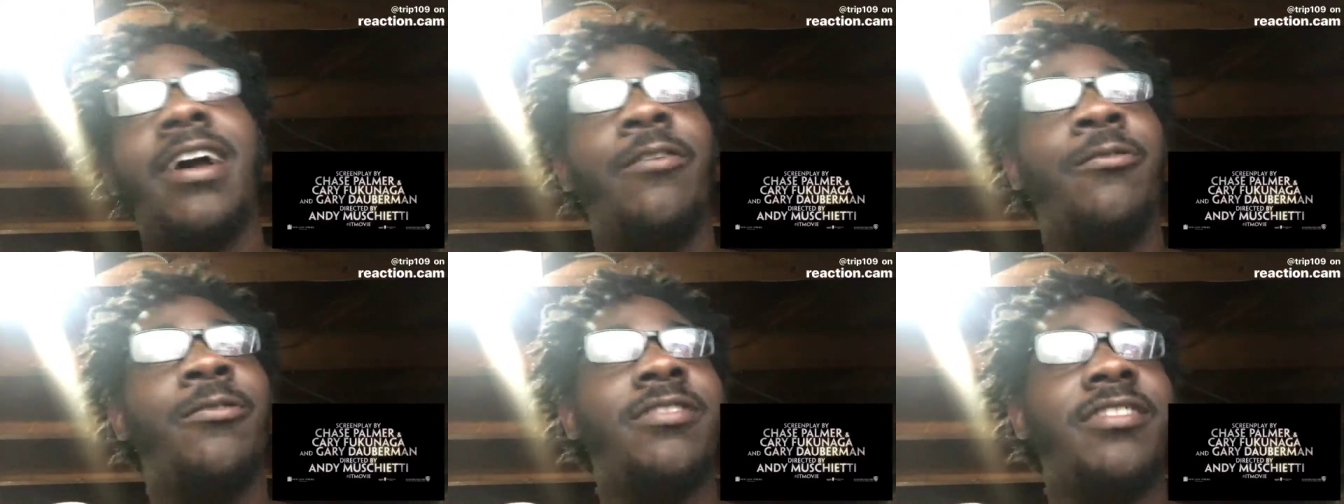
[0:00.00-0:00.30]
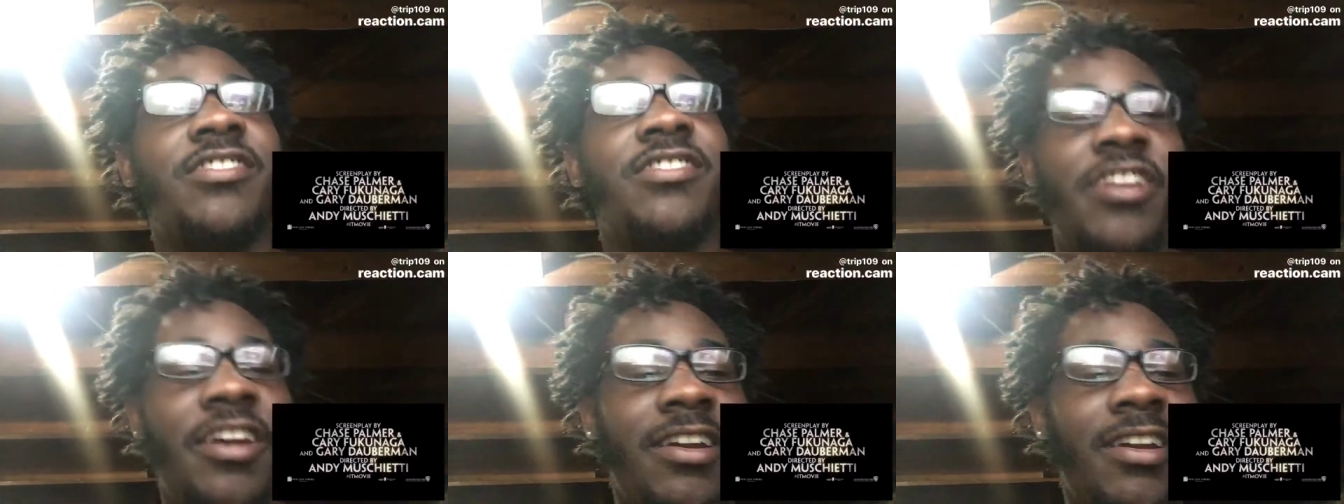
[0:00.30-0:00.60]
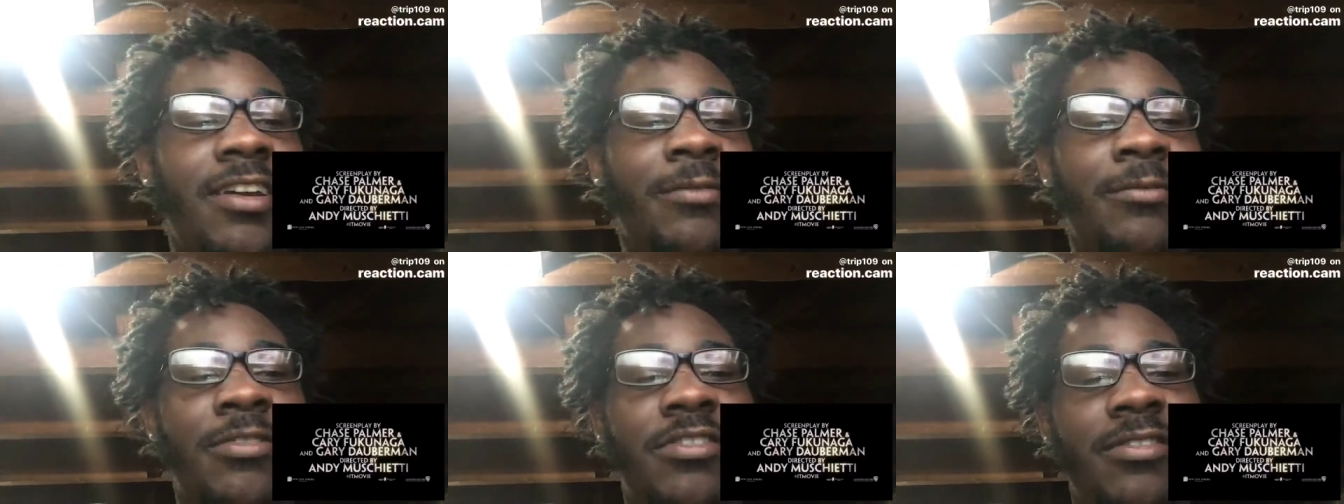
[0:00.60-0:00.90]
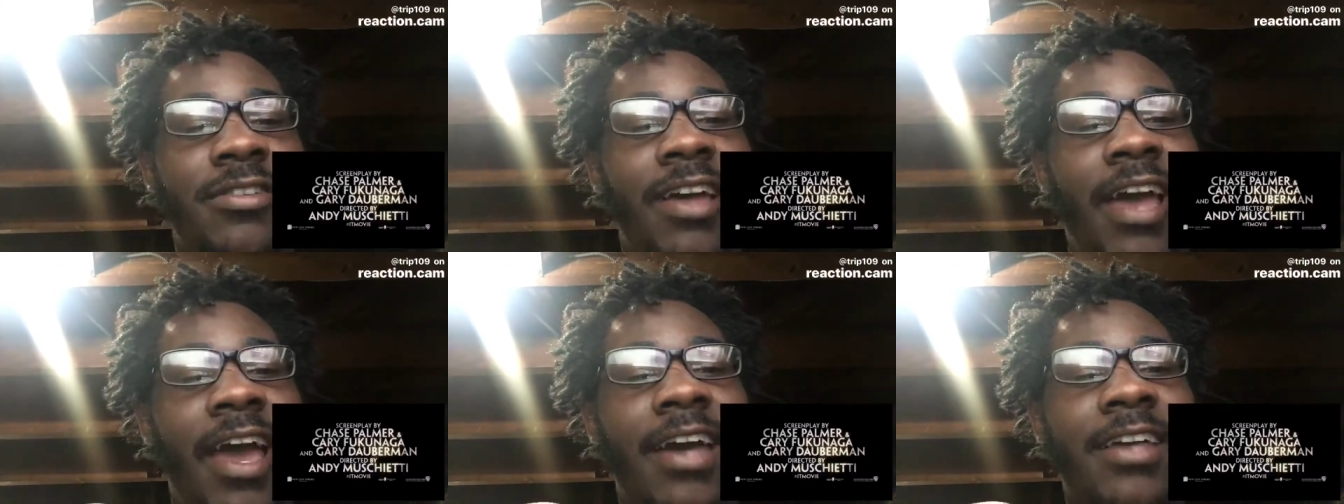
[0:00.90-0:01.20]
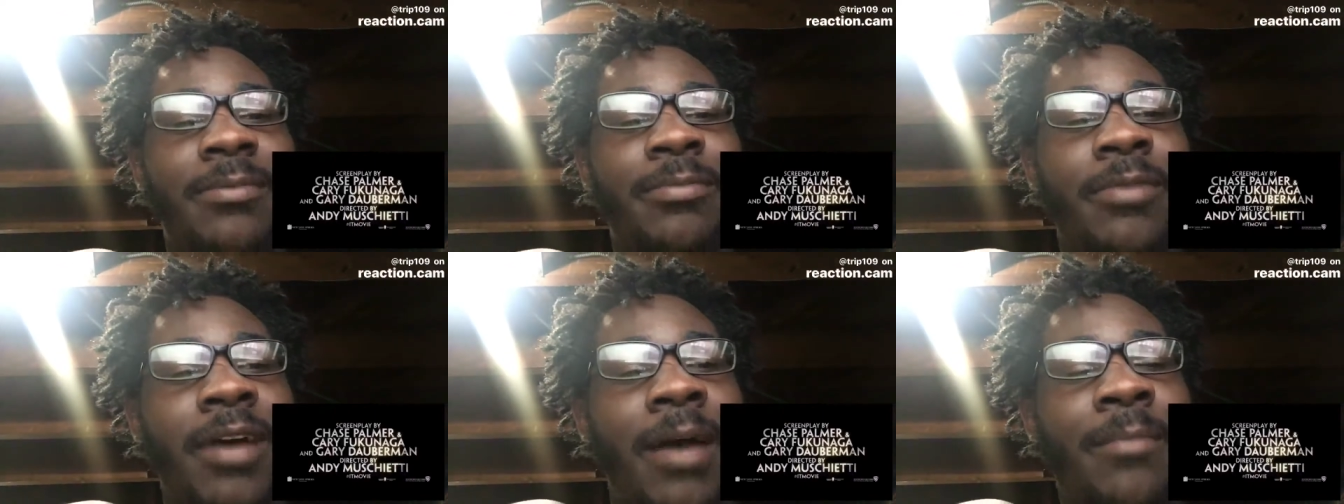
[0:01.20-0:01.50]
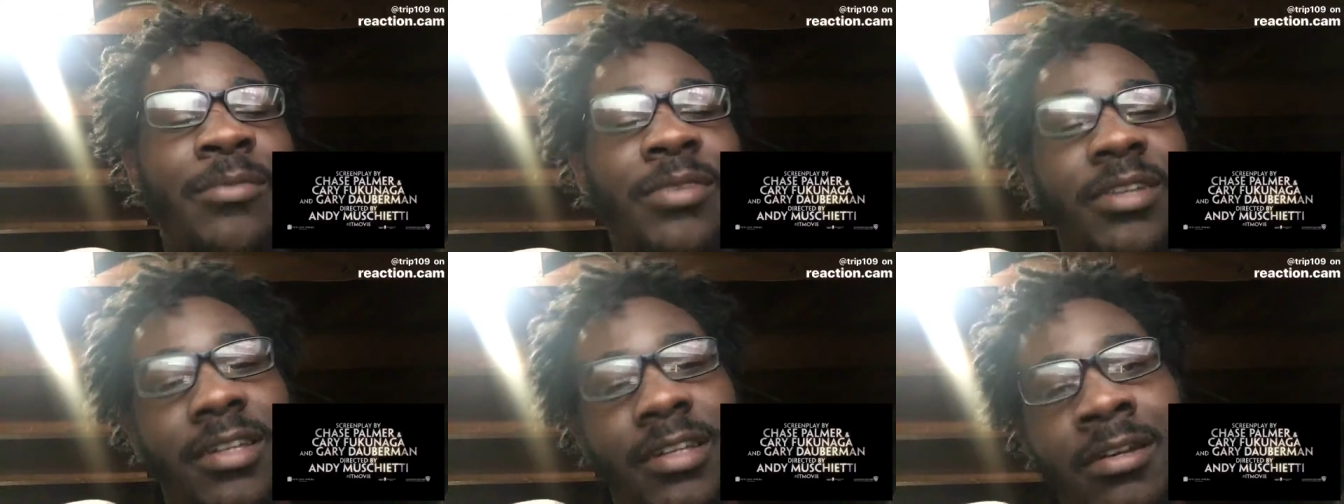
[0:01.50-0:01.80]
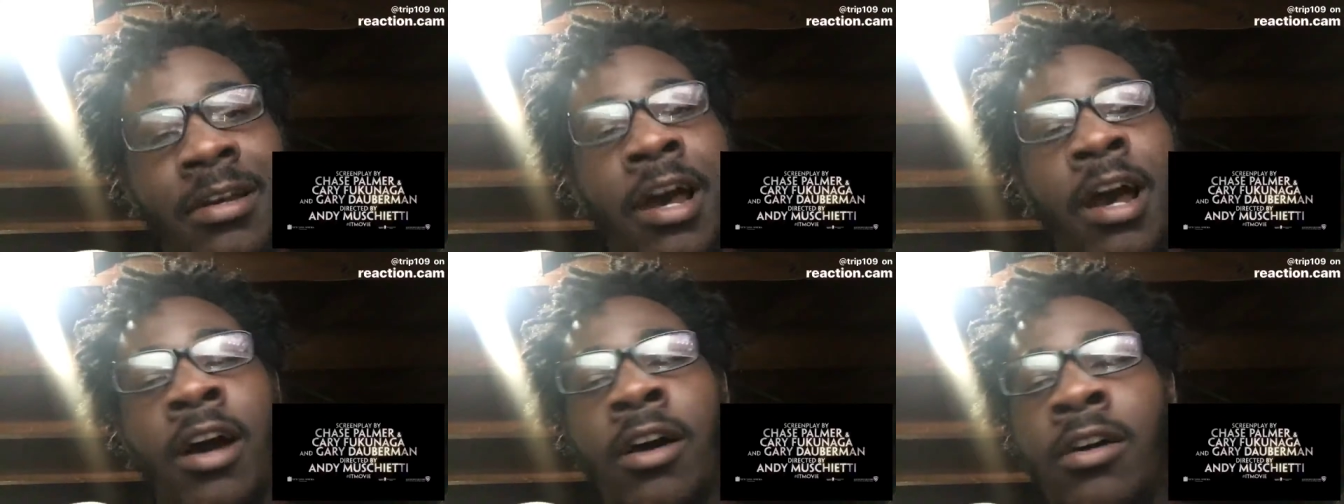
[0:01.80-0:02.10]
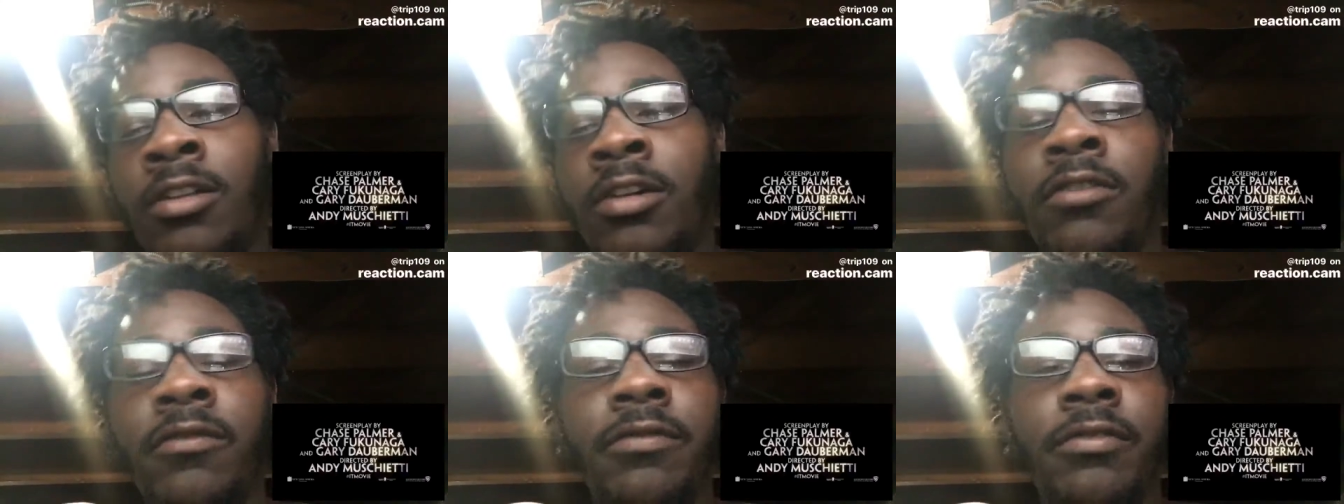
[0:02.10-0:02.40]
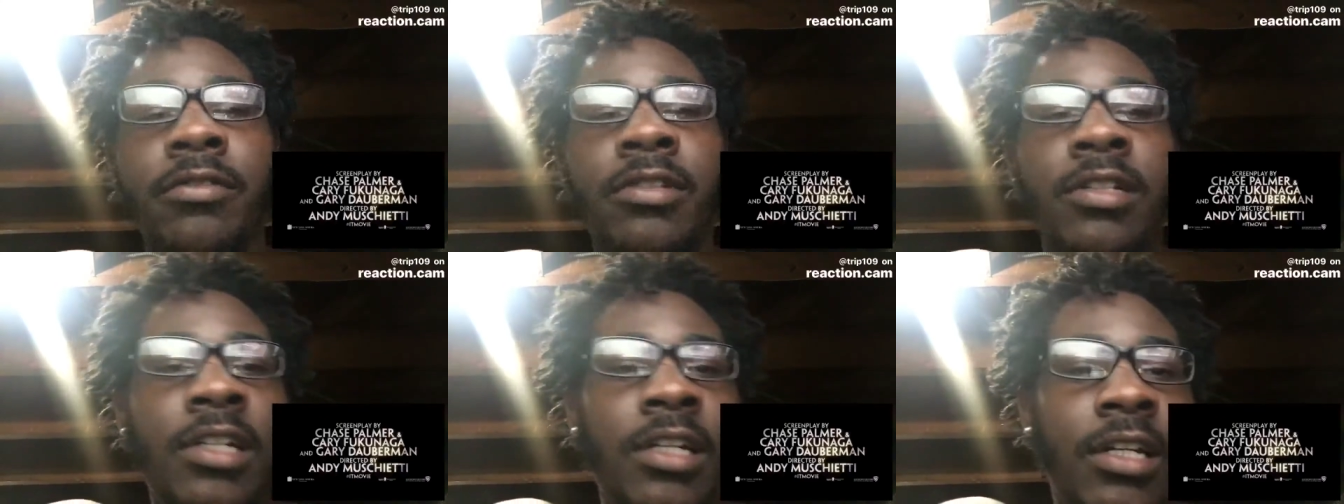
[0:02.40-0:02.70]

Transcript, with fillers: I want to share that with you guys. But I mean all over,